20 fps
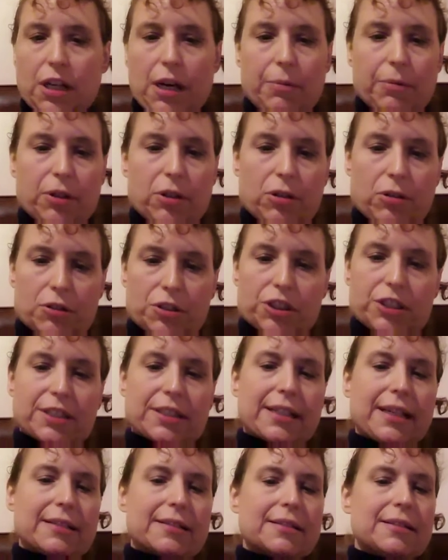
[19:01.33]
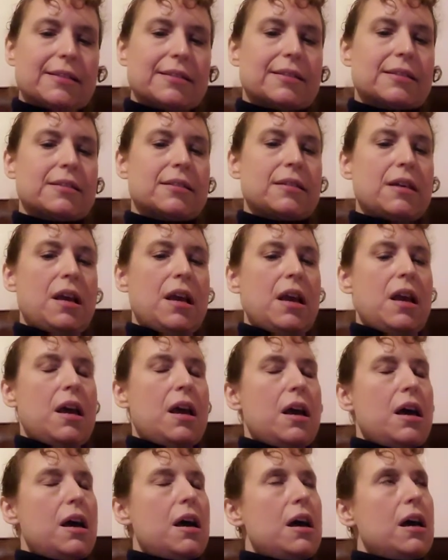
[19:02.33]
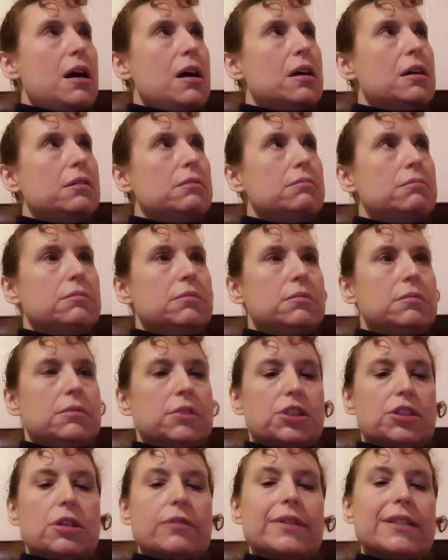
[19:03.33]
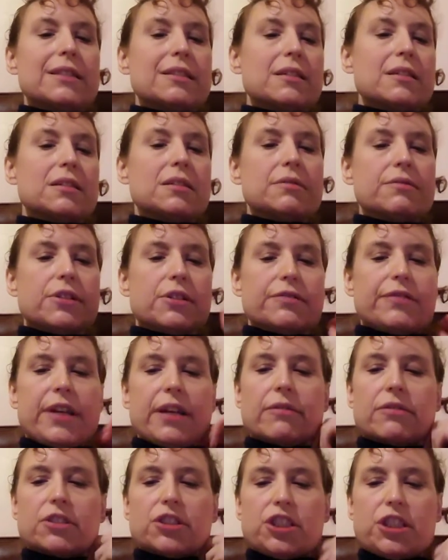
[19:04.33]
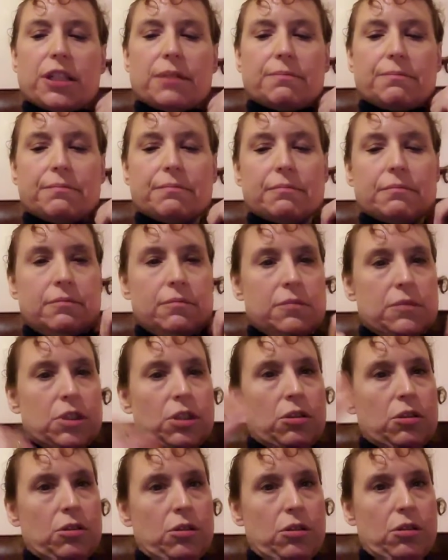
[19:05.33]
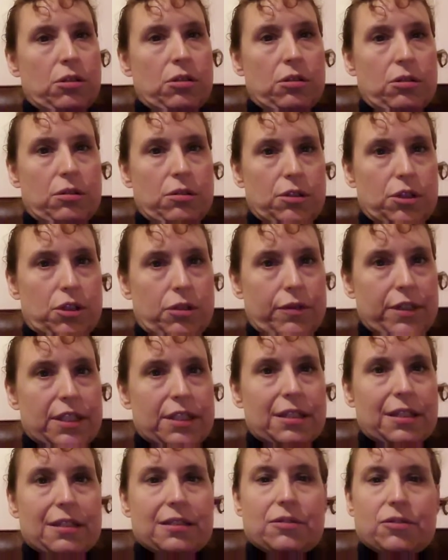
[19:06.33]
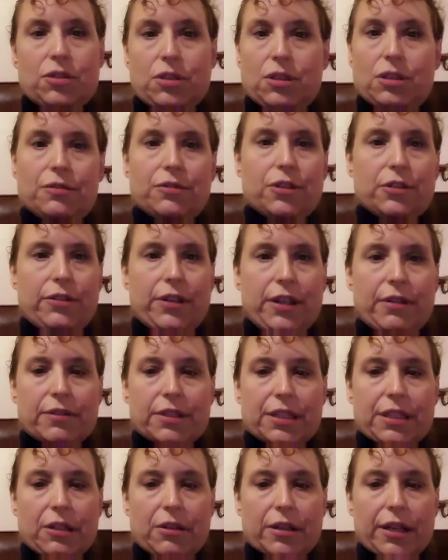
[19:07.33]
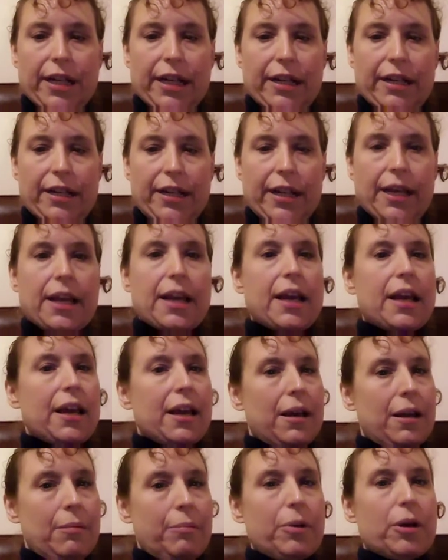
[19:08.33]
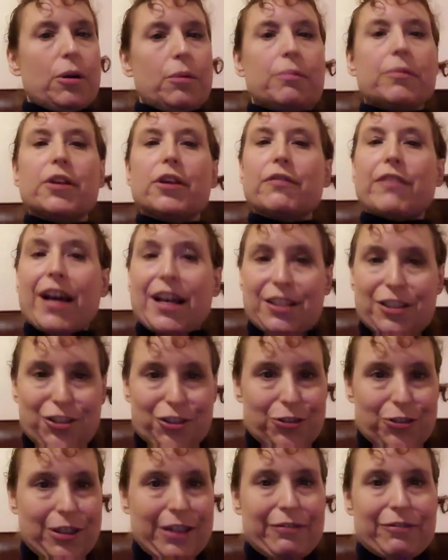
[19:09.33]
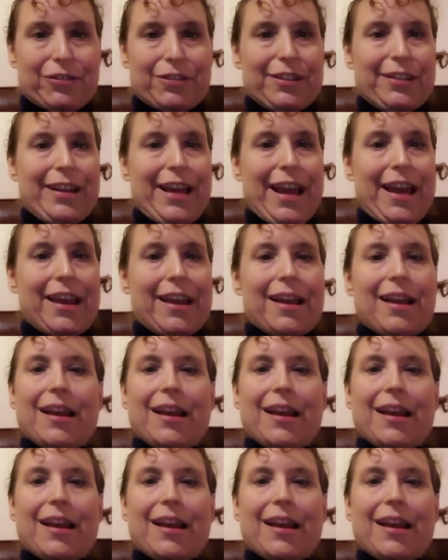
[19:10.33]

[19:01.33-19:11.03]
a couple of Hershey's Kisses, um, a serving size of your favorite chip, or serving size of your favorite sour candy. And boom, you've had your treat for the day.